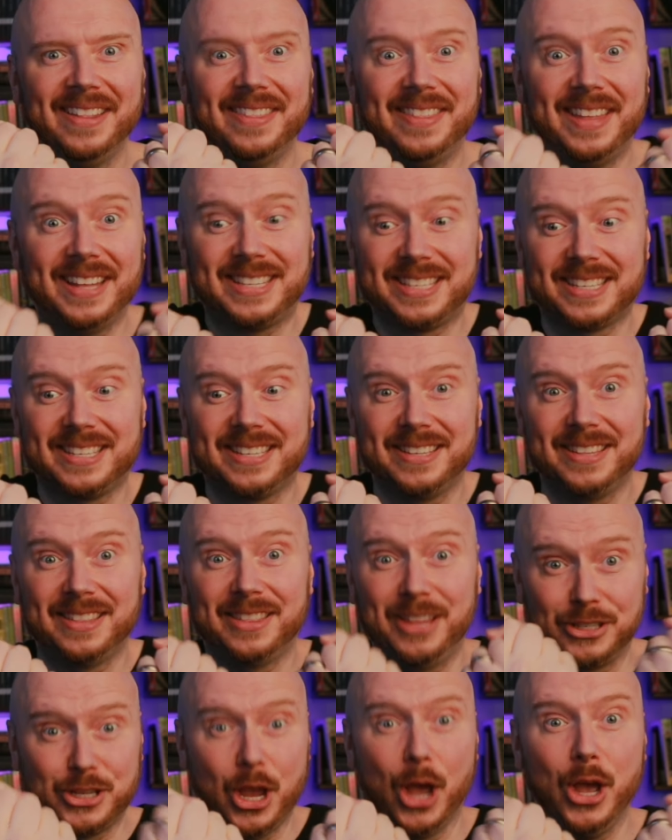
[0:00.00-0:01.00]
that's
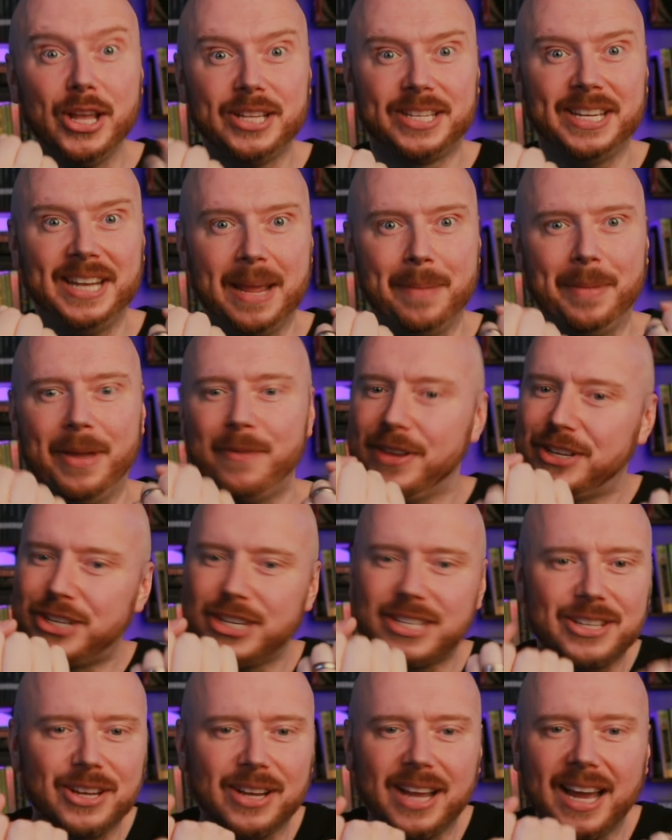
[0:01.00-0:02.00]
that's hurting him. If he
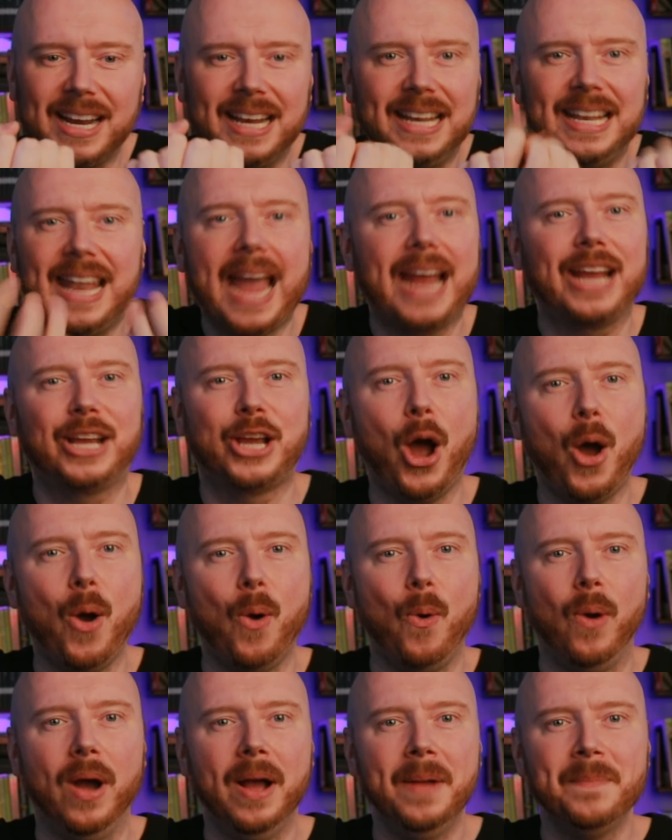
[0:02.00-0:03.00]
just kind of let
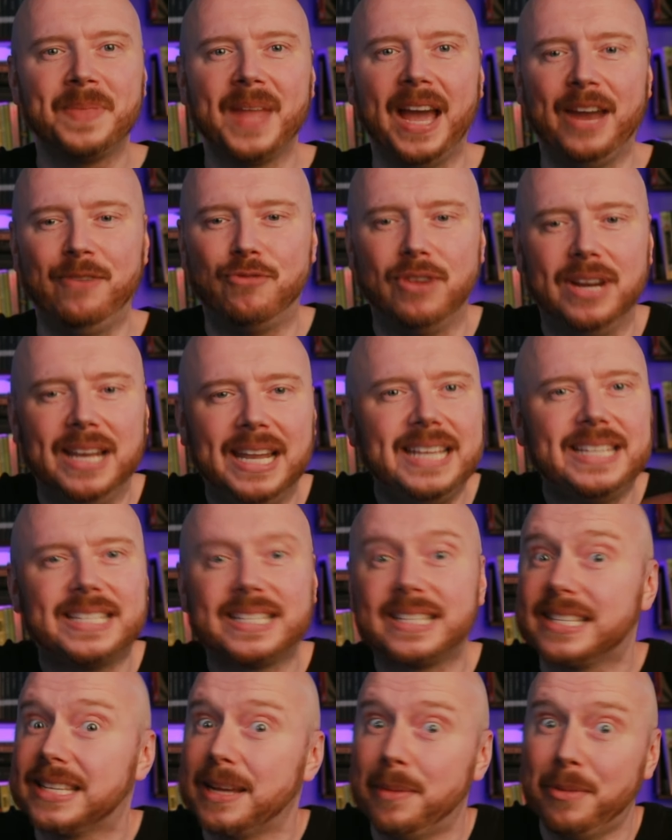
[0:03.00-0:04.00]
go and
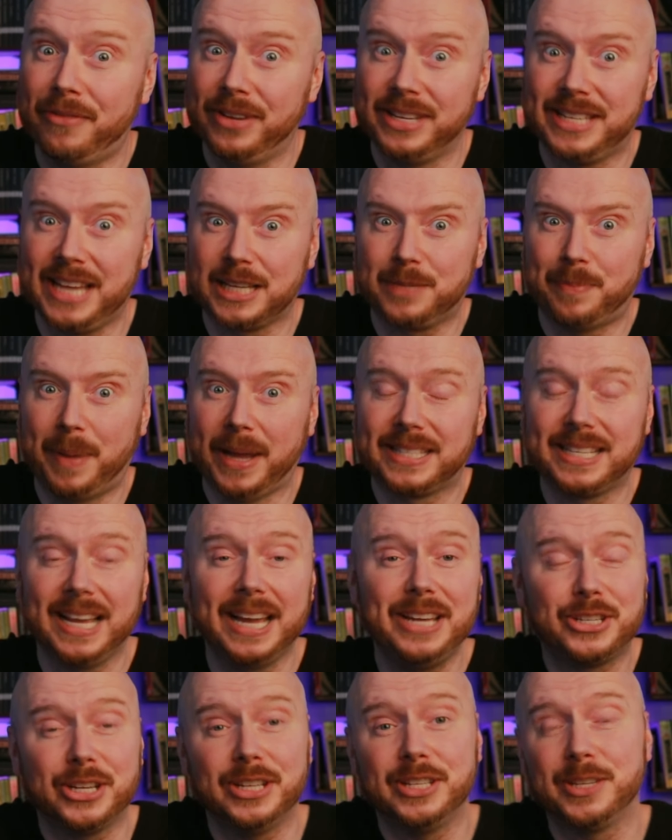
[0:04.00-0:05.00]
released some of his
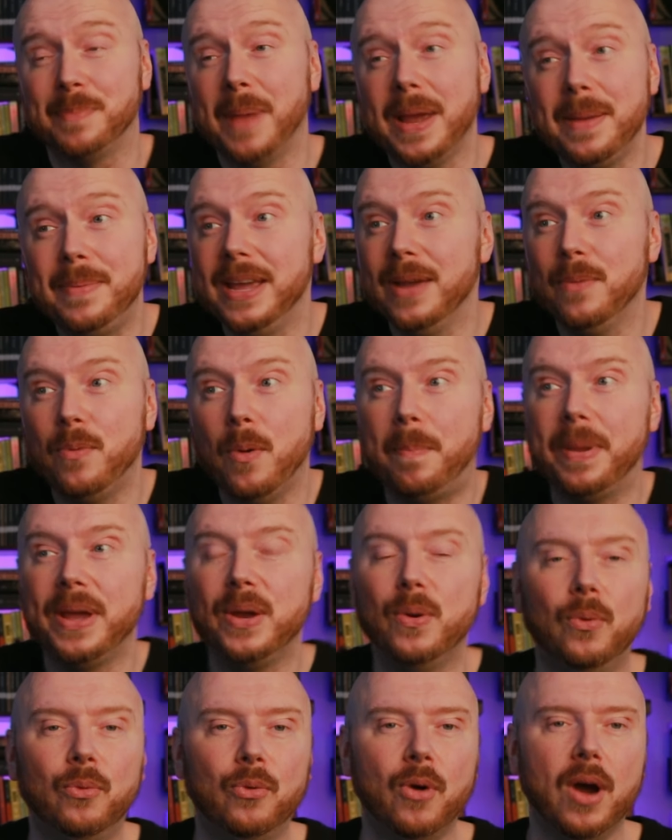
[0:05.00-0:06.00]
expectations, maybe it would be
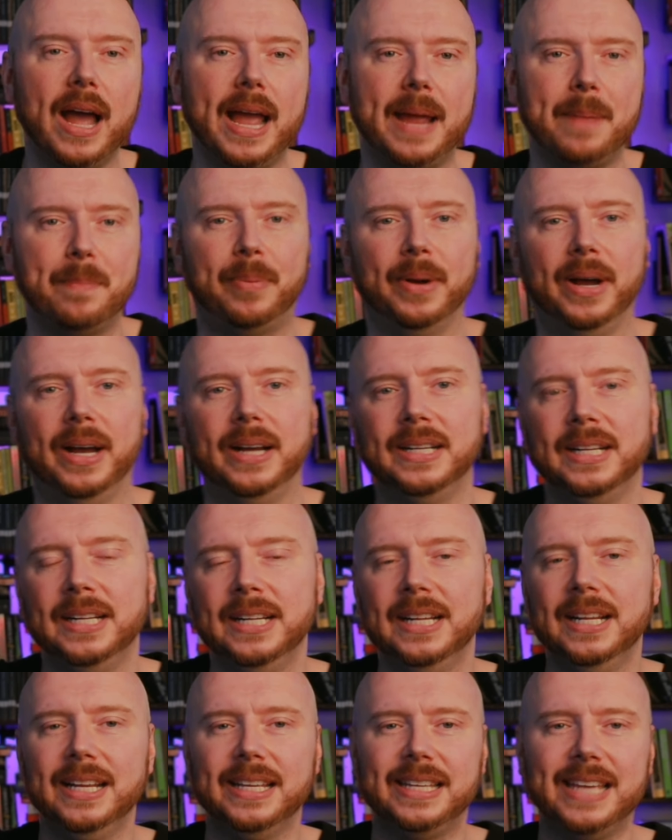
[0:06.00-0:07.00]
all right. But
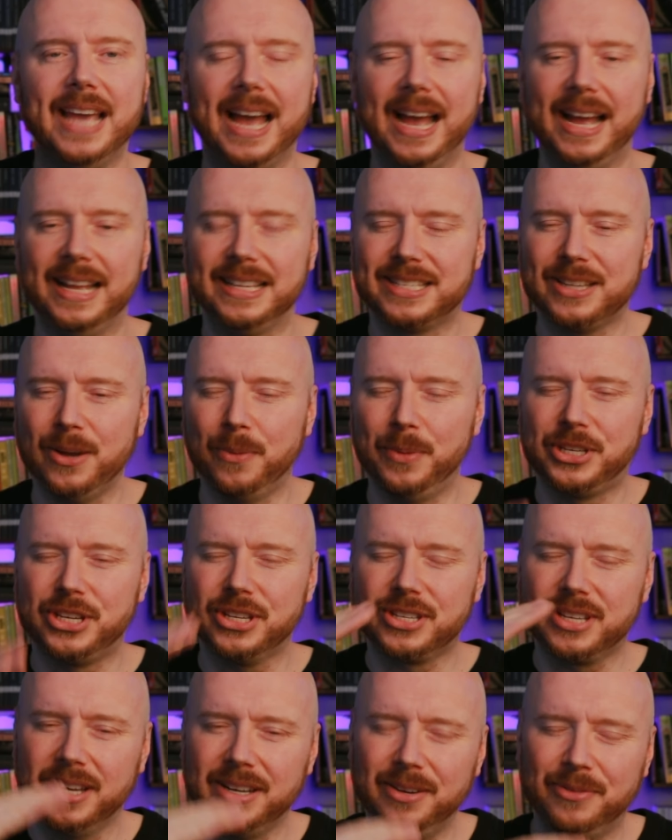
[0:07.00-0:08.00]
yeah, and so we
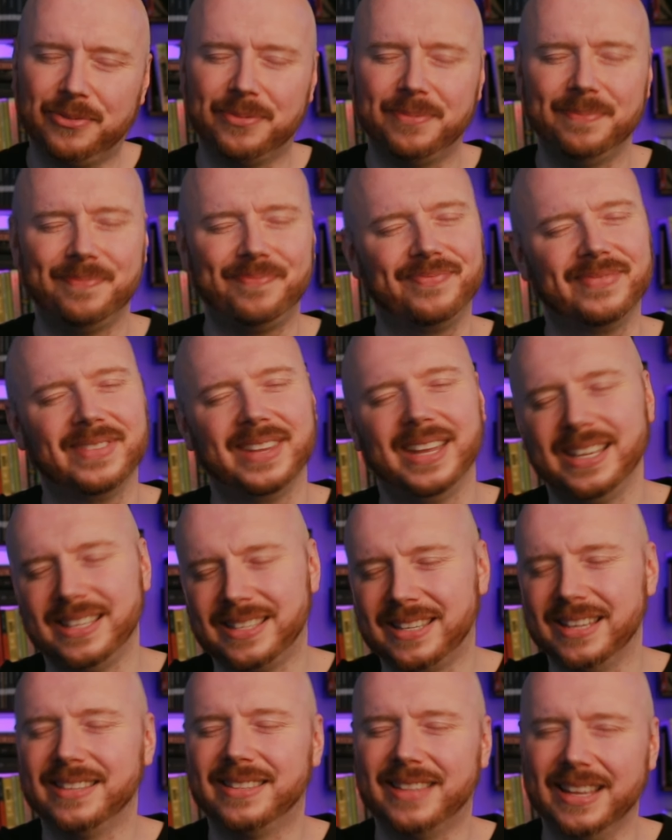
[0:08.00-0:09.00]
just kind of
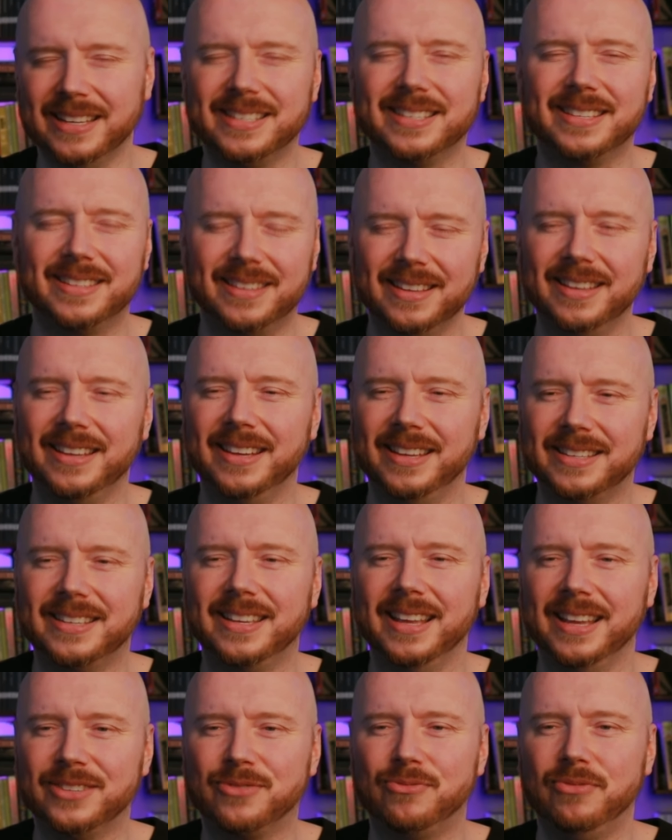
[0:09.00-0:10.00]
it, it that's it's,
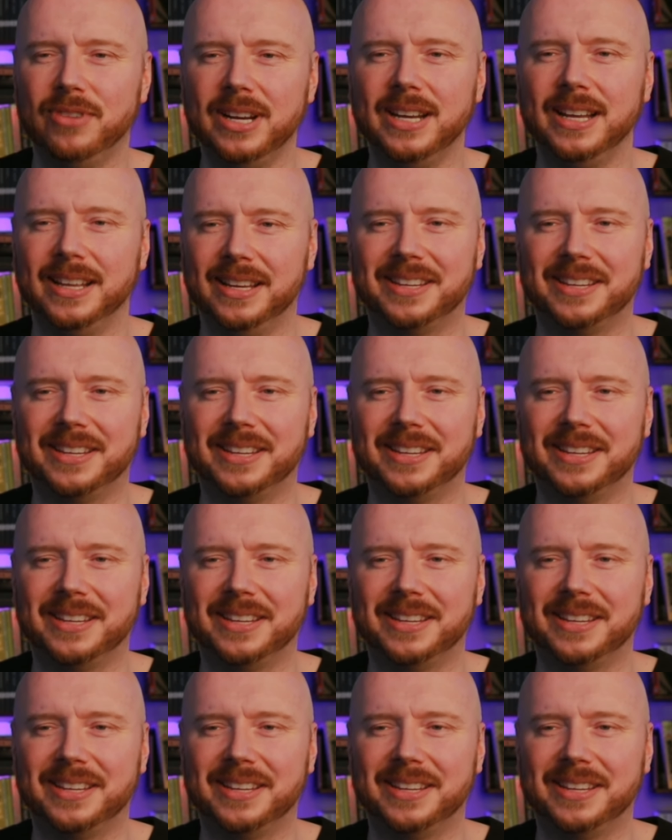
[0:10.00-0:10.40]
it's, really